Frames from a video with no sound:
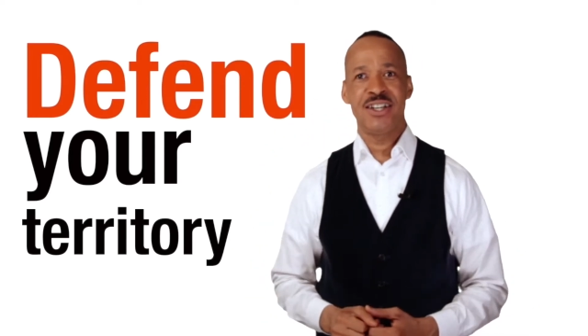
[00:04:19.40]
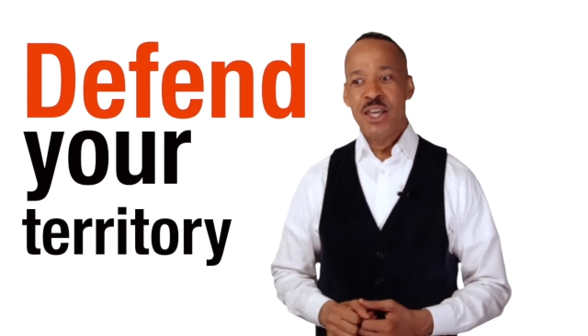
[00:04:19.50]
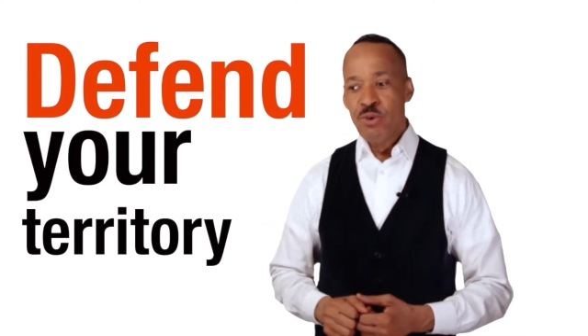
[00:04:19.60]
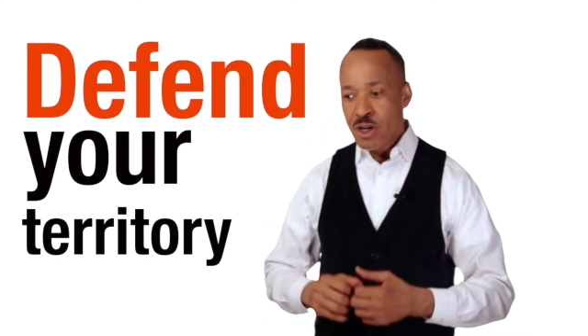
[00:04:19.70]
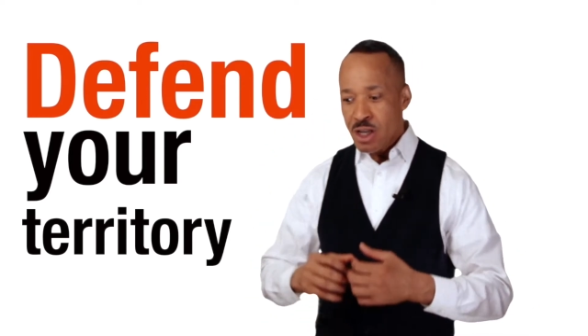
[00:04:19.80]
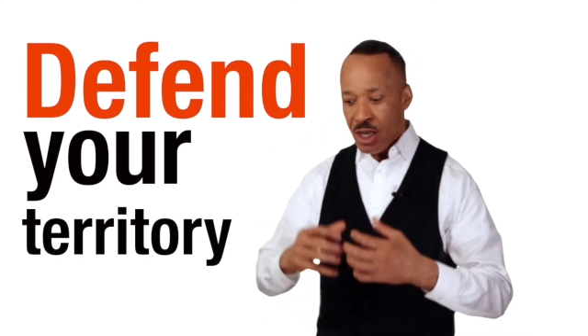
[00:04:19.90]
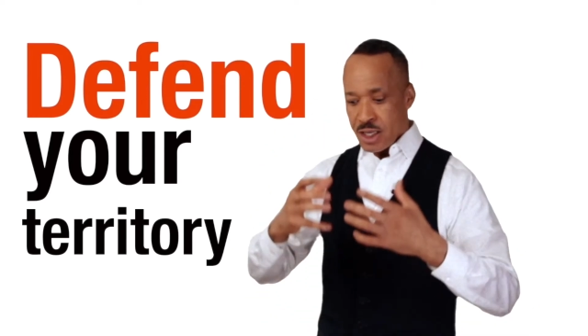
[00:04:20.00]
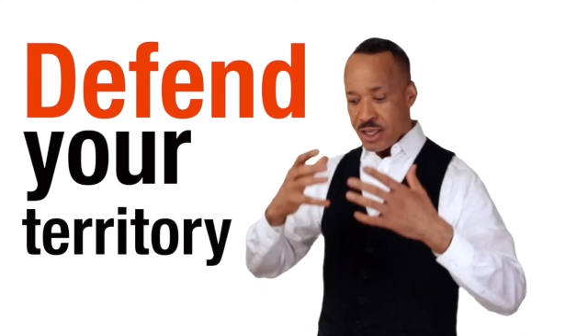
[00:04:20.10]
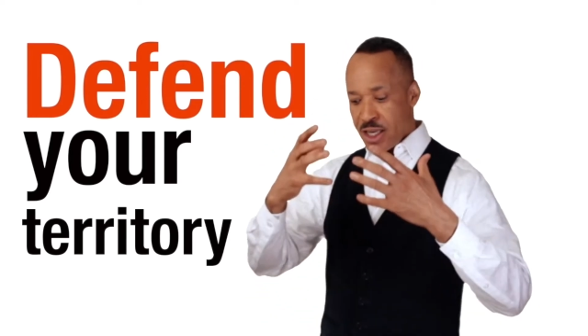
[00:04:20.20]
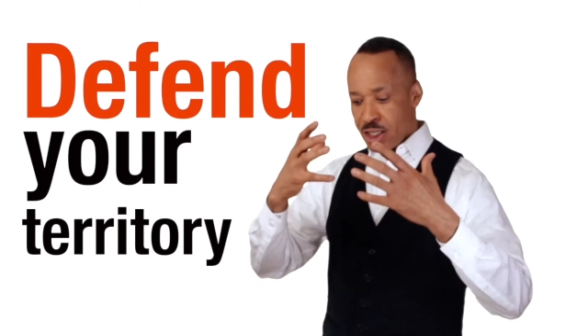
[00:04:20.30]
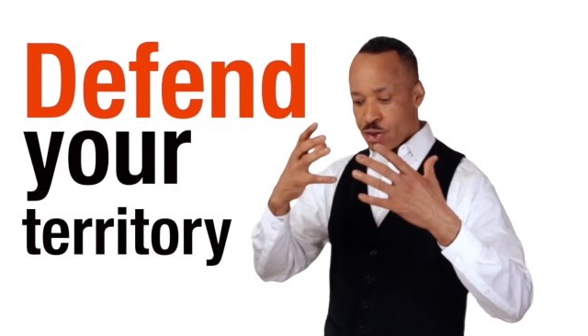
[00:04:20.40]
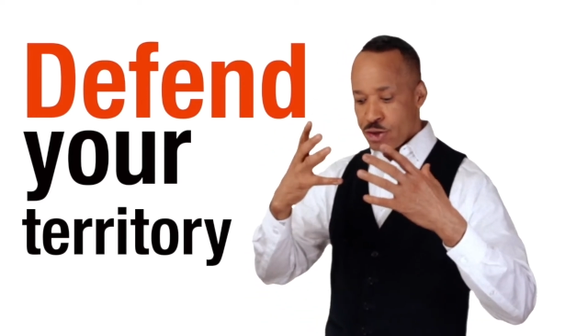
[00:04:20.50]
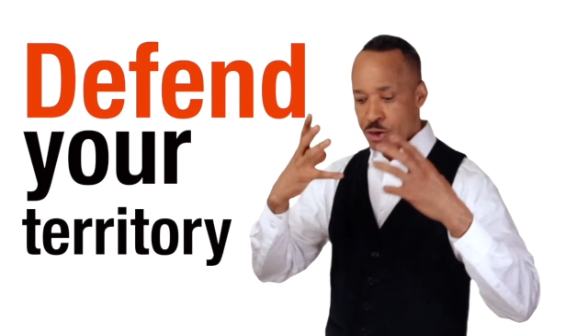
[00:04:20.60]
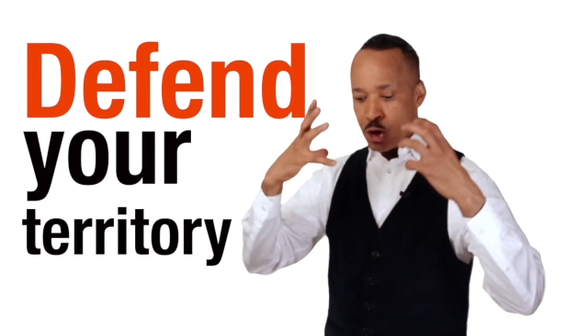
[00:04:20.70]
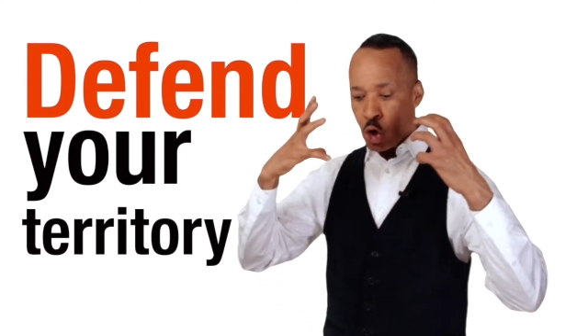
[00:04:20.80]
They will get you,
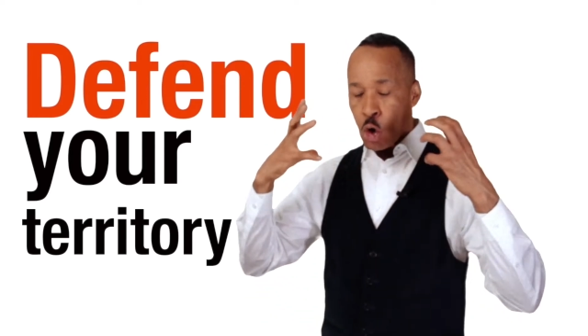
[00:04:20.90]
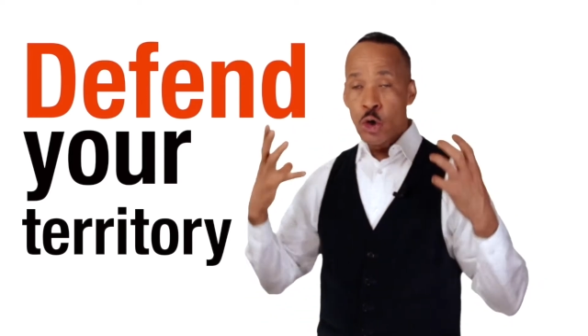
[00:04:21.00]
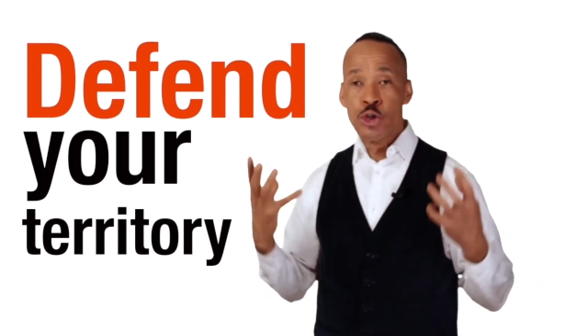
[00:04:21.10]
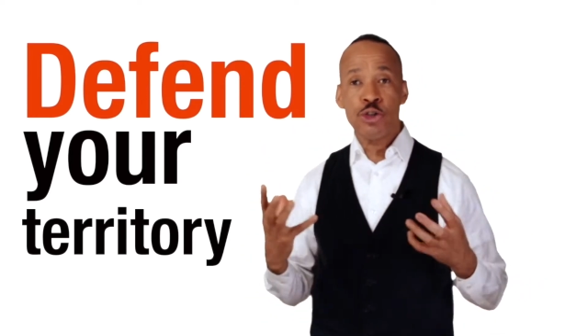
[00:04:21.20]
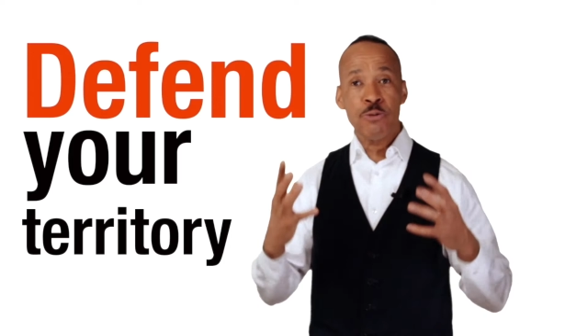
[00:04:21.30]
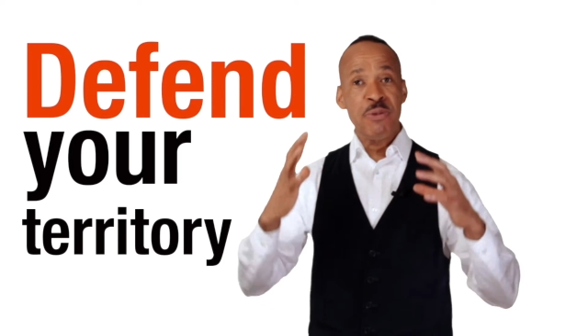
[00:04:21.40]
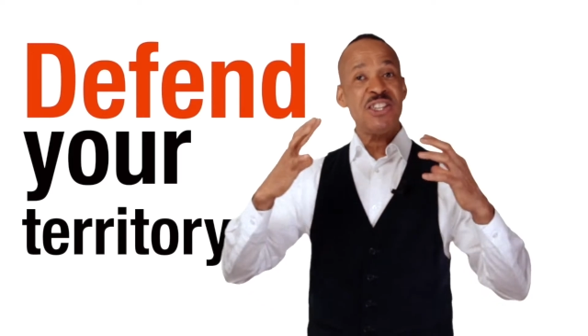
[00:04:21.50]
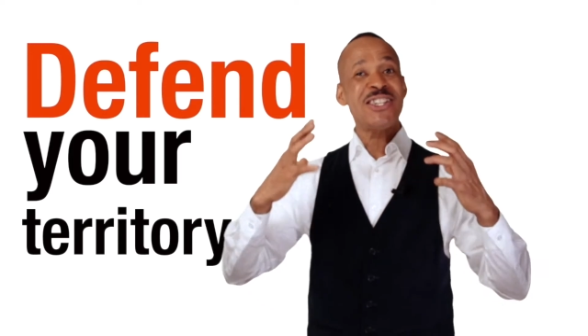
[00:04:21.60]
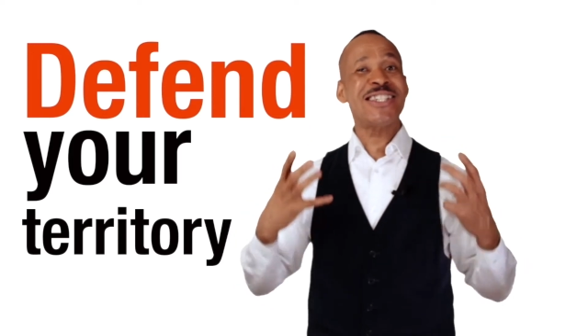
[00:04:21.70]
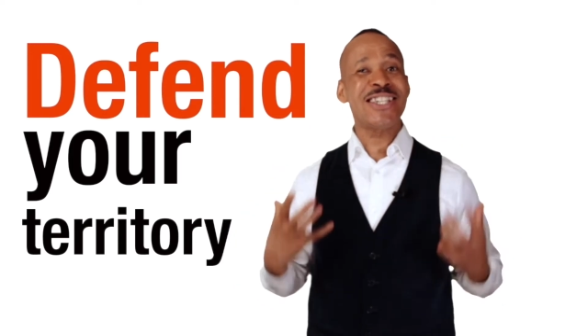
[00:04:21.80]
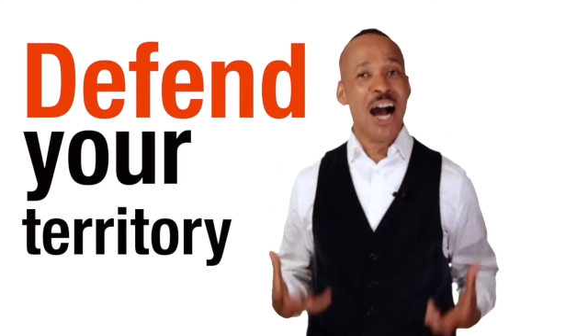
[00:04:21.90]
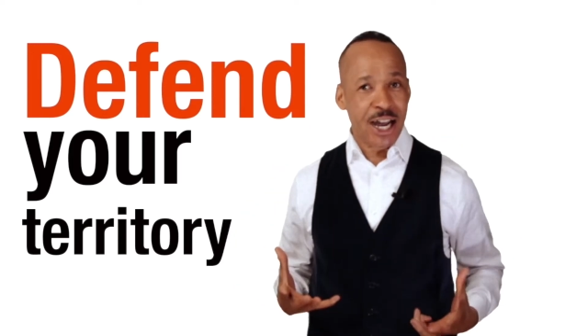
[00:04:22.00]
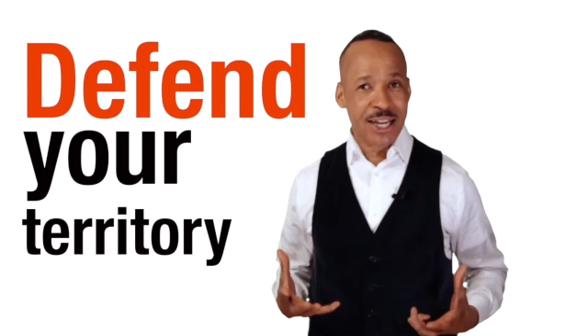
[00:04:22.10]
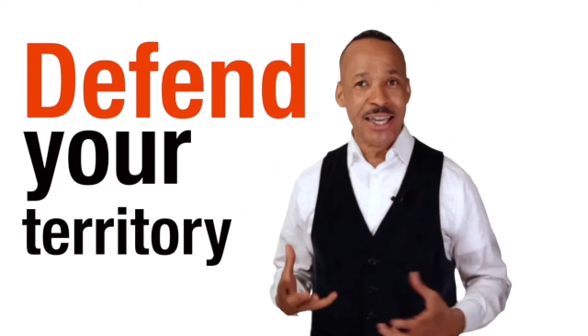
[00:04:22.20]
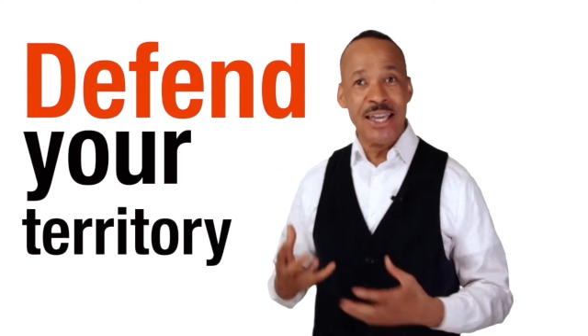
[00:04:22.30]
they will cause you to be
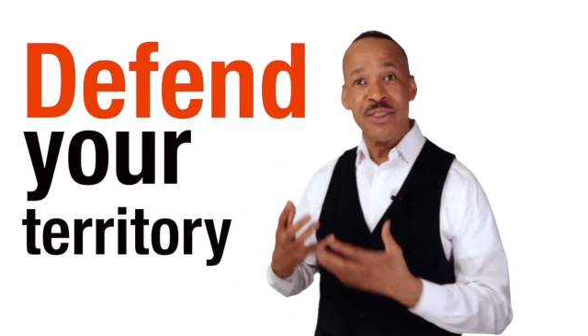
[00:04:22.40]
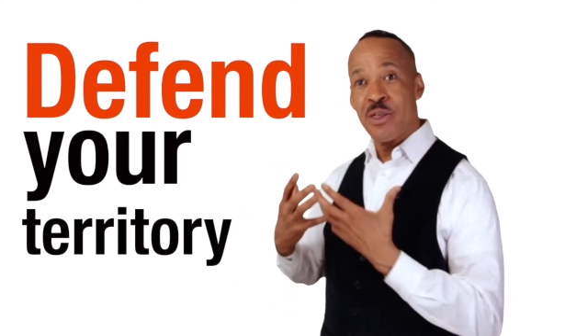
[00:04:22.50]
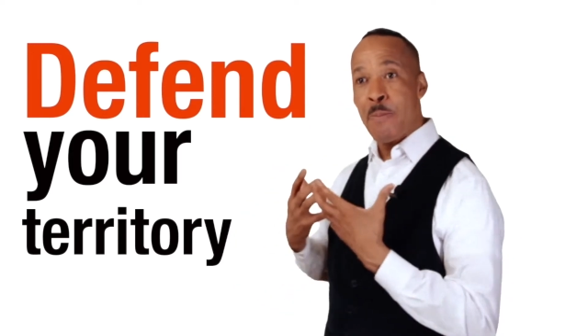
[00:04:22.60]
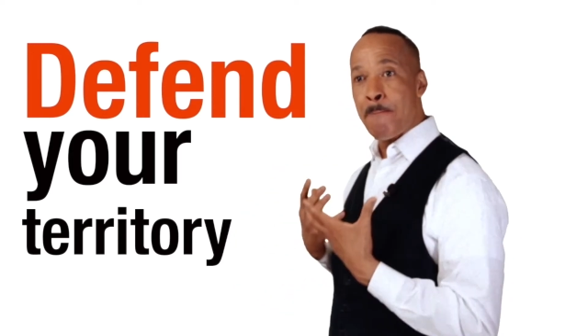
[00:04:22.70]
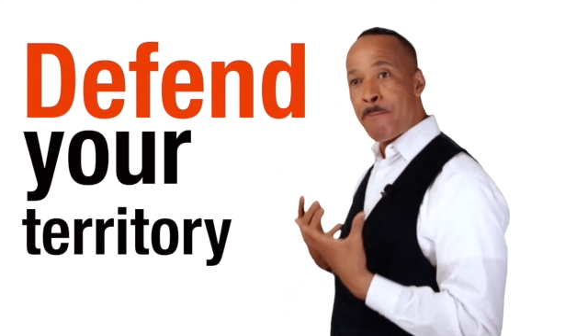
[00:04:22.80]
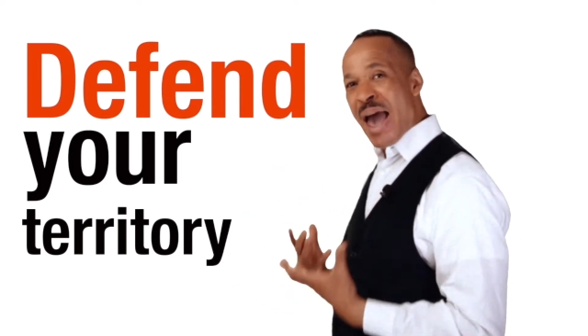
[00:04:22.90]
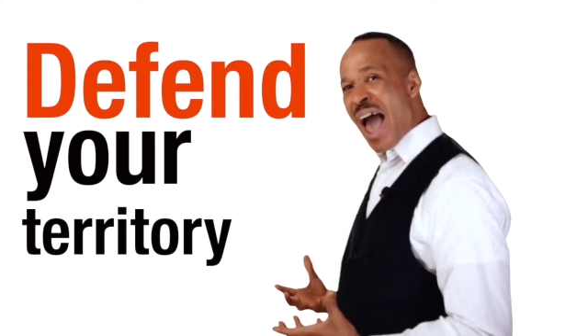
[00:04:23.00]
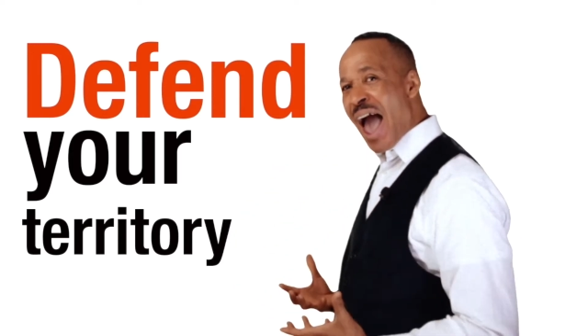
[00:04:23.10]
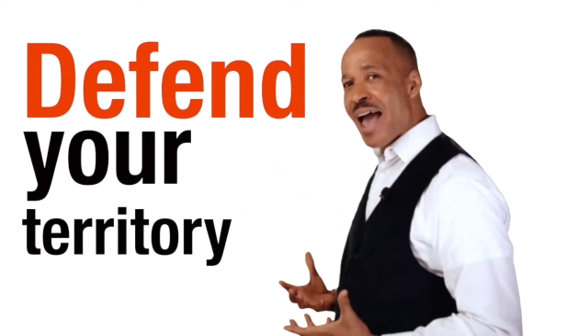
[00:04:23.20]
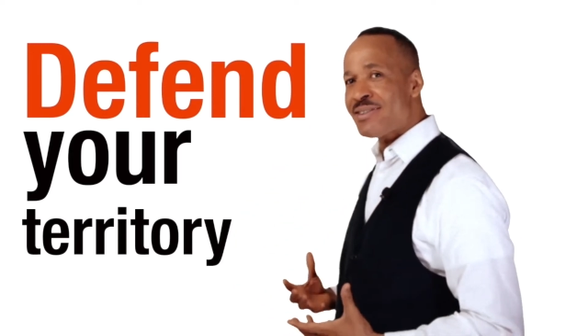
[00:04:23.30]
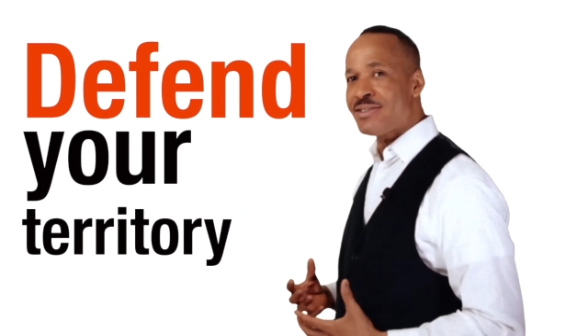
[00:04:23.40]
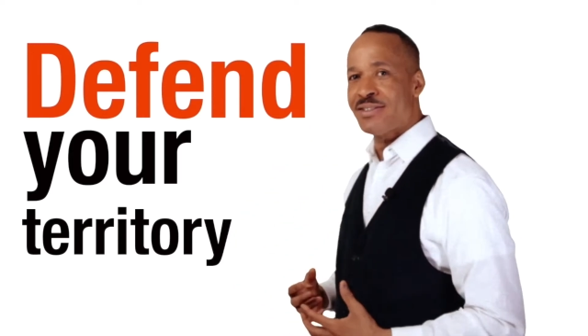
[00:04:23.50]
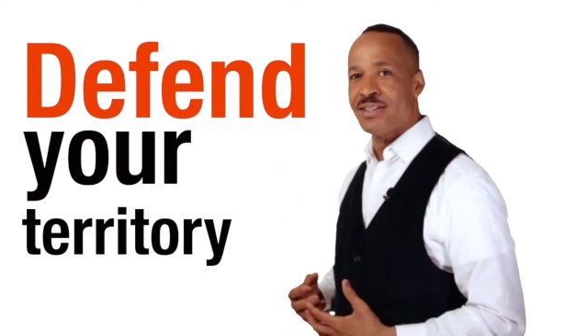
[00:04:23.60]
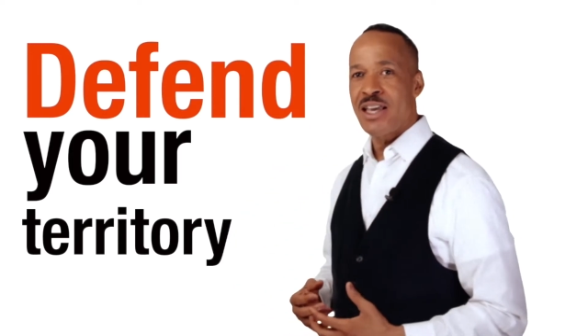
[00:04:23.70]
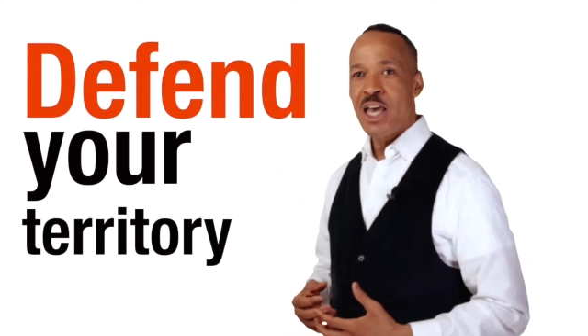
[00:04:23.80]
stuck in the
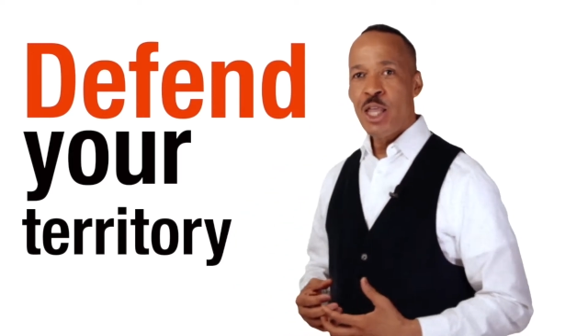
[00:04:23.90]
past.